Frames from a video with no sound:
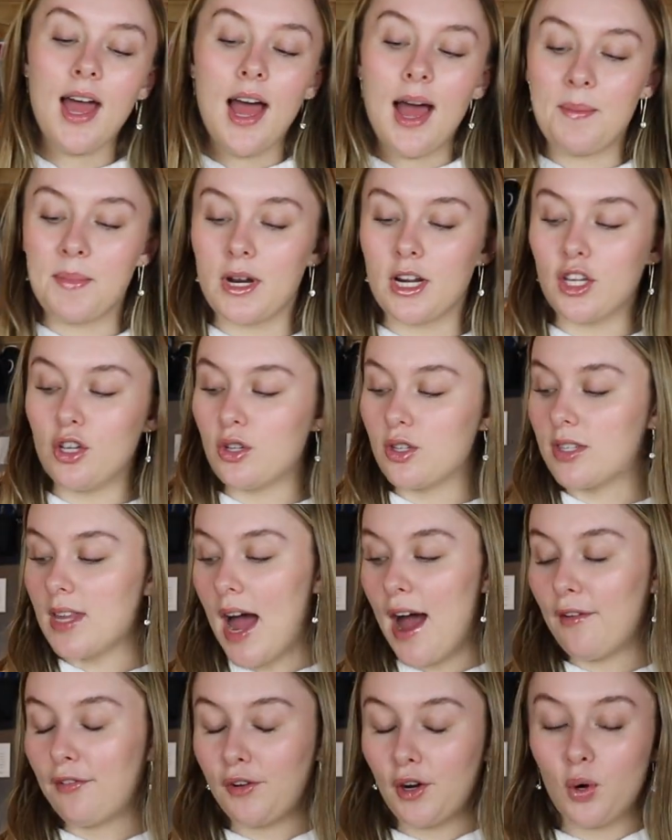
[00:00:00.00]
I'm gonna use
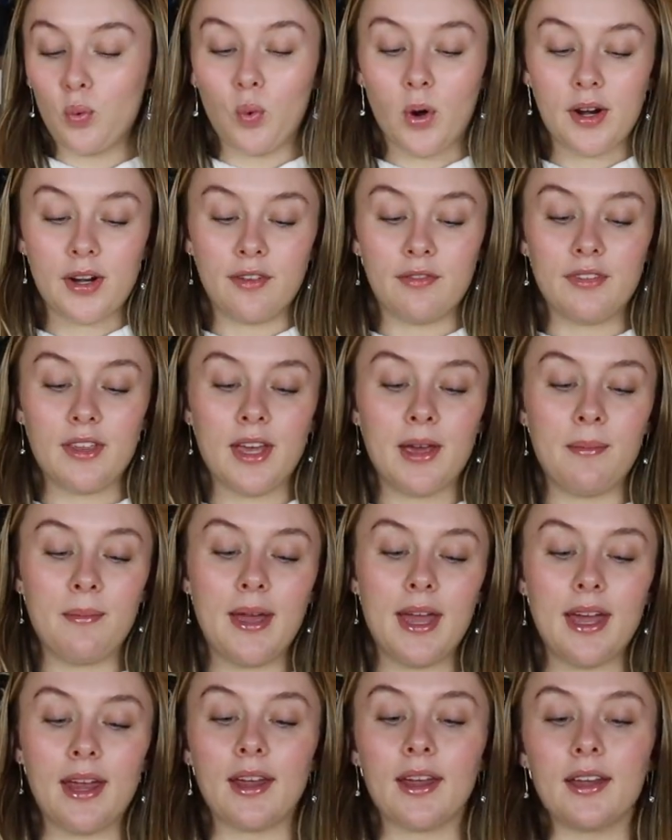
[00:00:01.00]
that for one of them
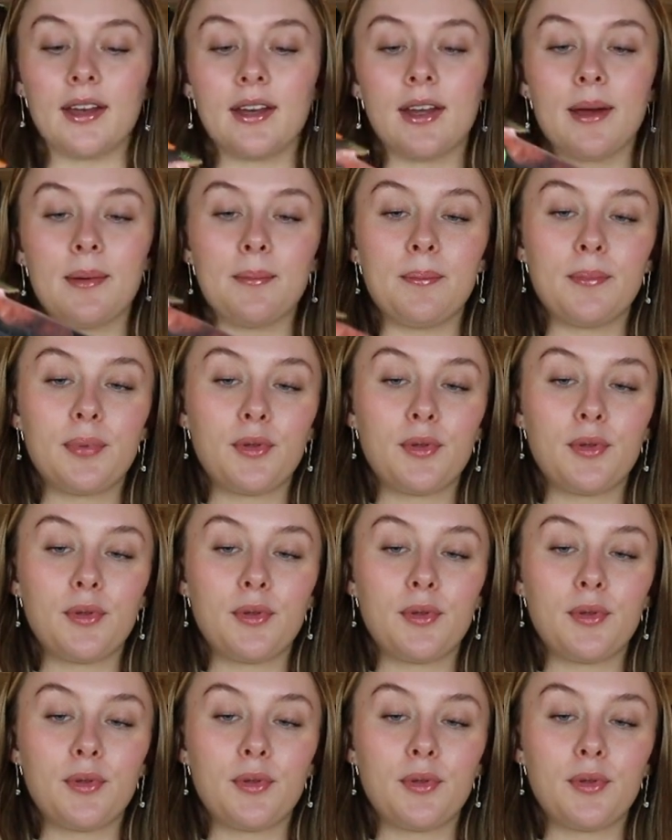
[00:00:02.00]
and